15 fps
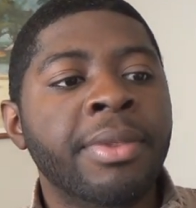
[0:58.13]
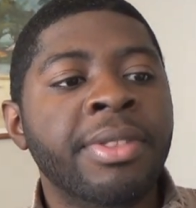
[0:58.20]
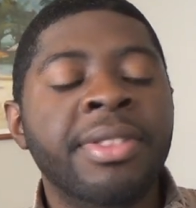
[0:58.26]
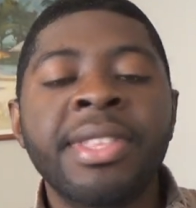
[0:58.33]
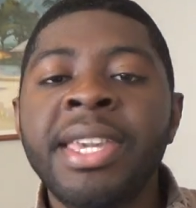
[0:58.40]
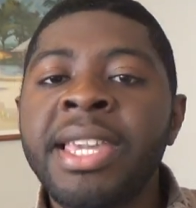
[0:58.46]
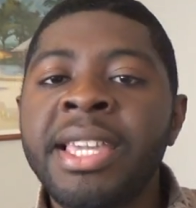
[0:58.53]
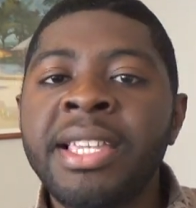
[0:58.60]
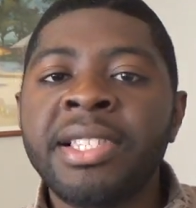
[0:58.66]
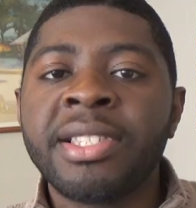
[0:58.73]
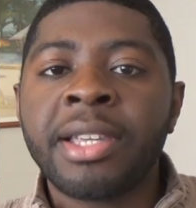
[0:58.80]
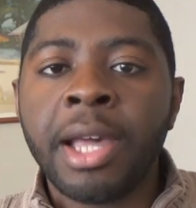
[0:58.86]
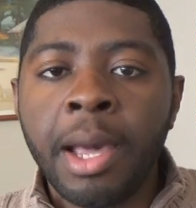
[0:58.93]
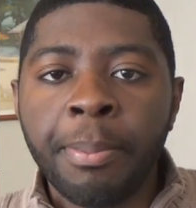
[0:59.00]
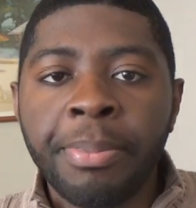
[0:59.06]
these
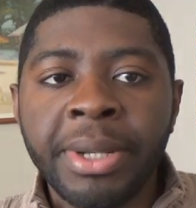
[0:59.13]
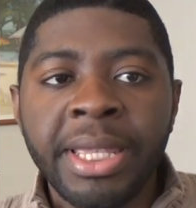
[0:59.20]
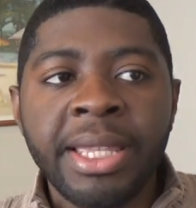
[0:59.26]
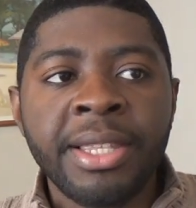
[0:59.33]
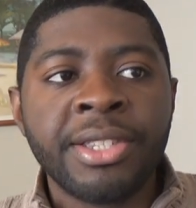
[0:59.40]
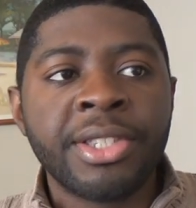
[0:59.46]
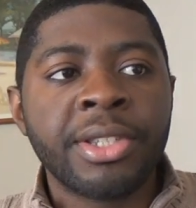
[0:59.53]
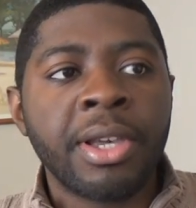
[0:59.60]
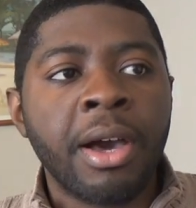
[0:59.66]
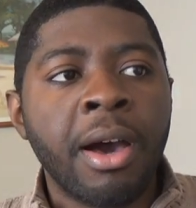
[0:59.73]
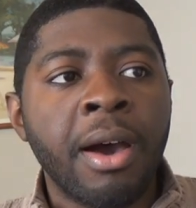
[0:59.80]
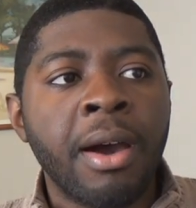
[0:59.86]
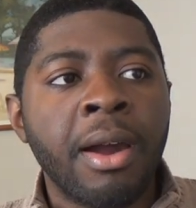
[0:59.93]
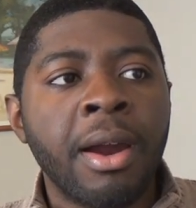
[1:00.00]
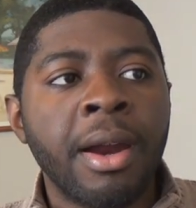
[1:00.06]
companies
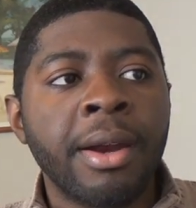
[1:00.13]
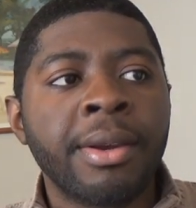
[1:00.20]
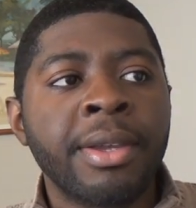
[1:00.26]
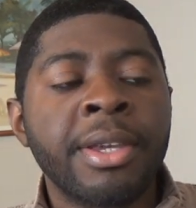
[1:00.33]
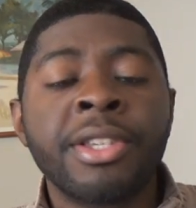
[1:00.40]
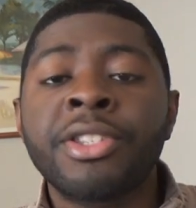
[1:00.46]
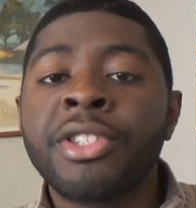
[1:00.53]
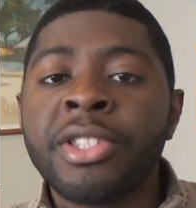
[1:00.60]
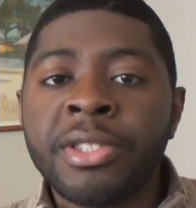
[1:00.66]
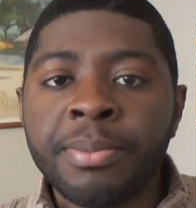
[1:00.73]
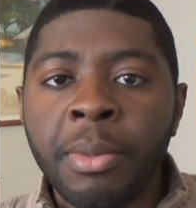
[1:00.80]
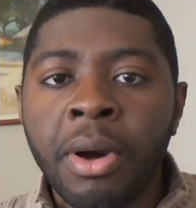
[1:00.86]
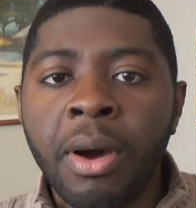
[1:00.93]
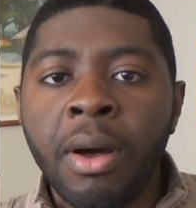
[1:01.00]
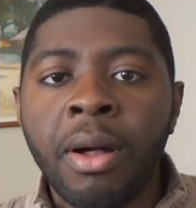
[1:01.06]
are
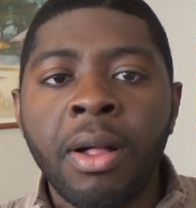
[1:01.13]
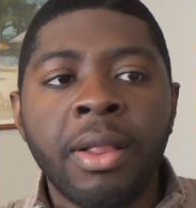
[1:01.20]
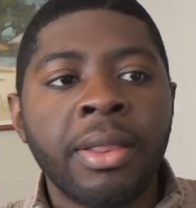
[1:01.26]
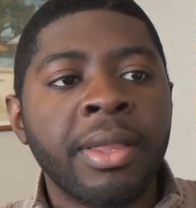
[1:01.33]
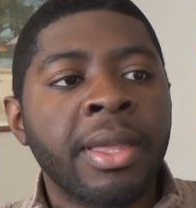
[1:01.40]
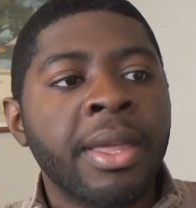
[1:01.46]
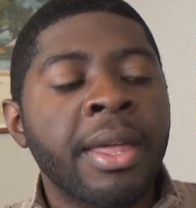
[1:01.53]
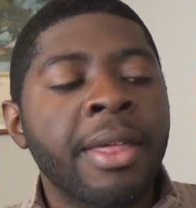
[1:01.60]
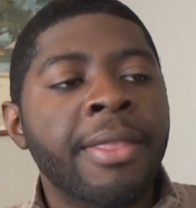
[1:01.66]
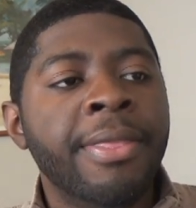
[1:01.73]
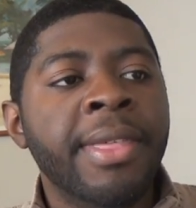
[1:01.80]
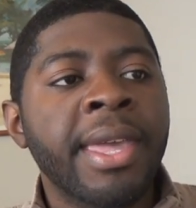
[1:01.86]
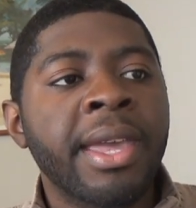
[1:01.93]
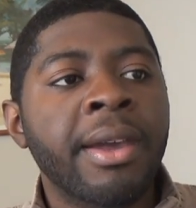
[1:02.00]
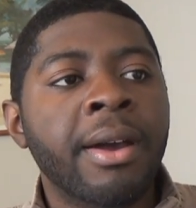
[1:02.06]
small,
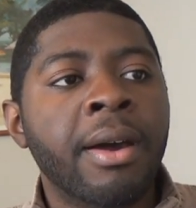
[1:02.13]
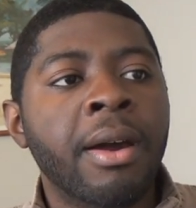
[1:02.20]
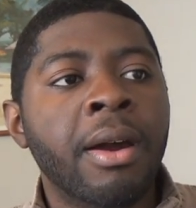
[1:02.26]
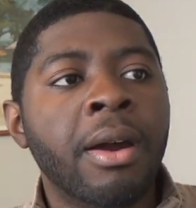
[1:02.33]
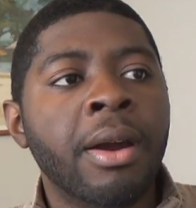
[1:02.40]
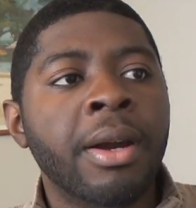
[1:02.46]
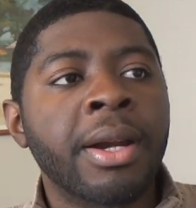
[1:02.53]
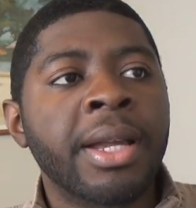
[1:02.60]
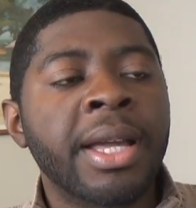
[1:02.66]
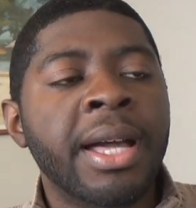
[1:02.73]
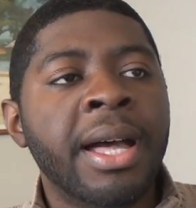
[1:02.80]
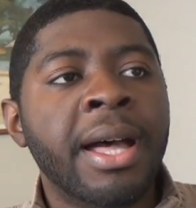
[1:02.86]
they are